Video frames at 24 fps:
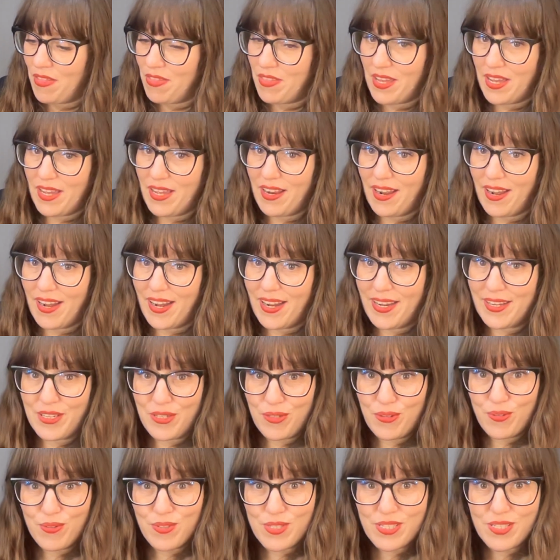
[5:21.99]
that I
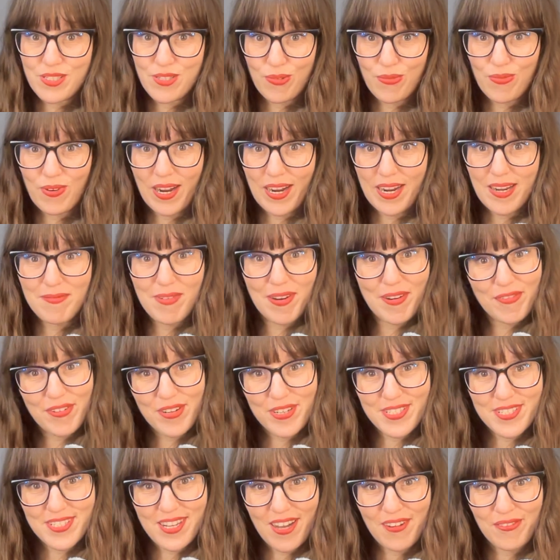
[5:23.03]
used to write my
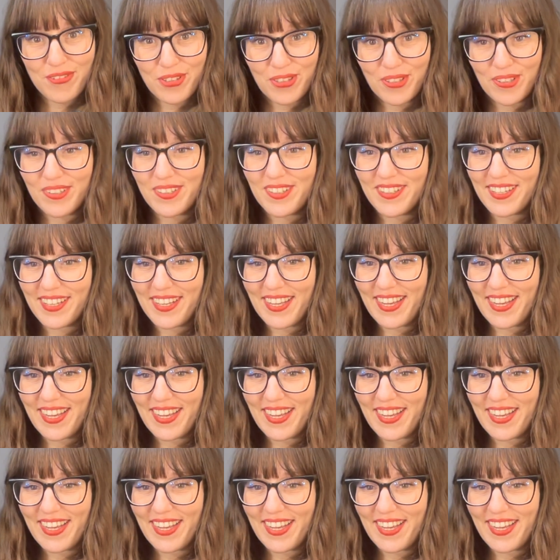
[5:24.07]
first novel.